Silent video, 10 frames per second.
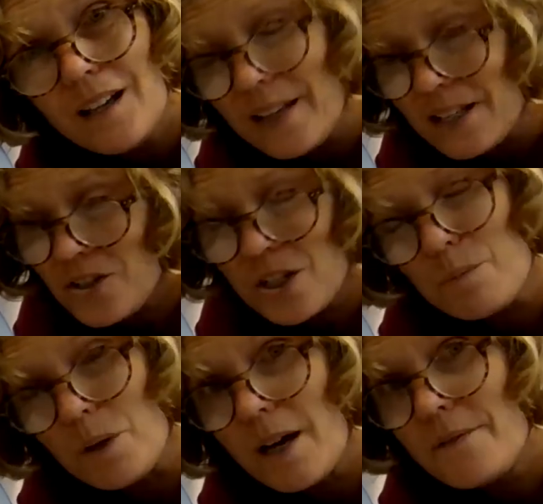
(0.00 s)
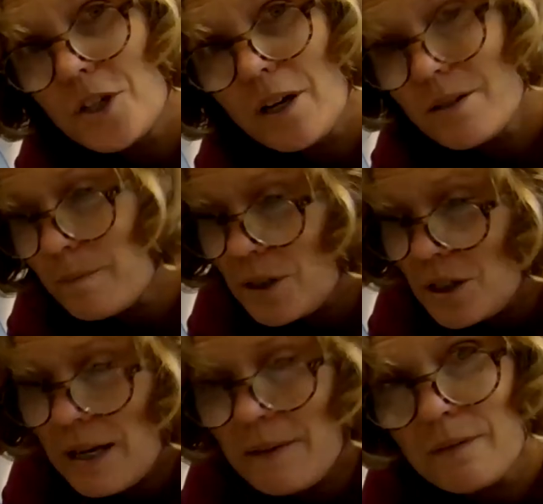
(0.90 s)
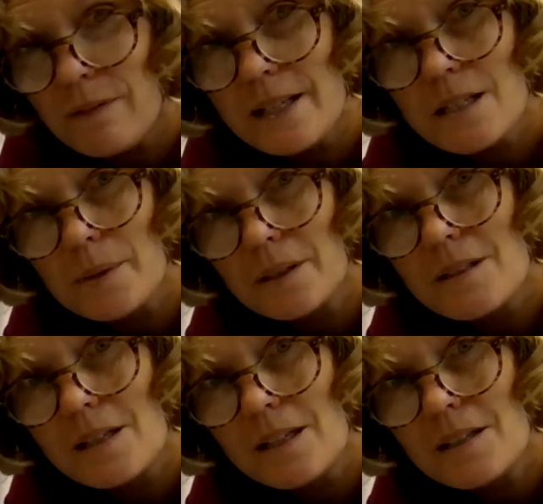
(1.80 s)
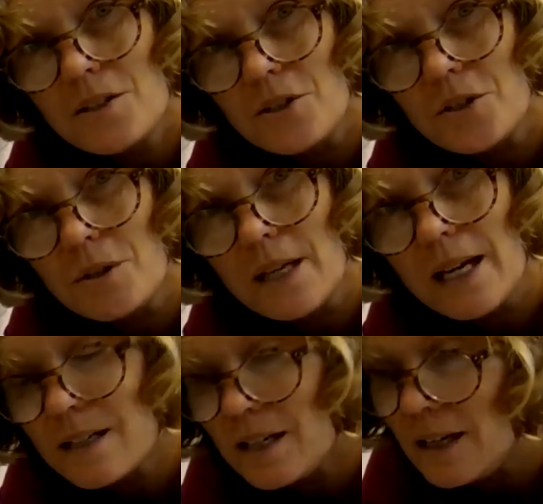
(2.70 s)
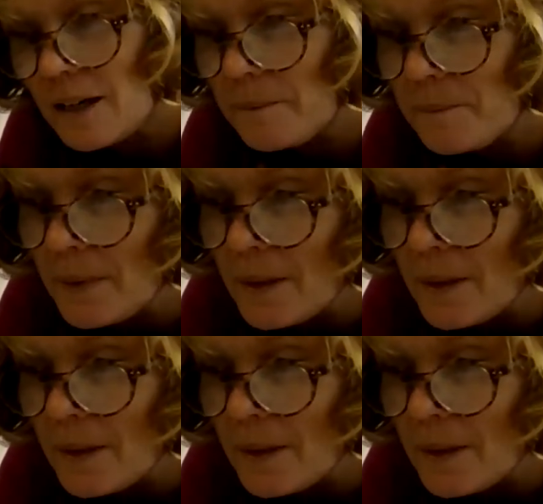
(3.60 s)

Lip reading: That's just what I've chosen, but you have the flexibility to do that here.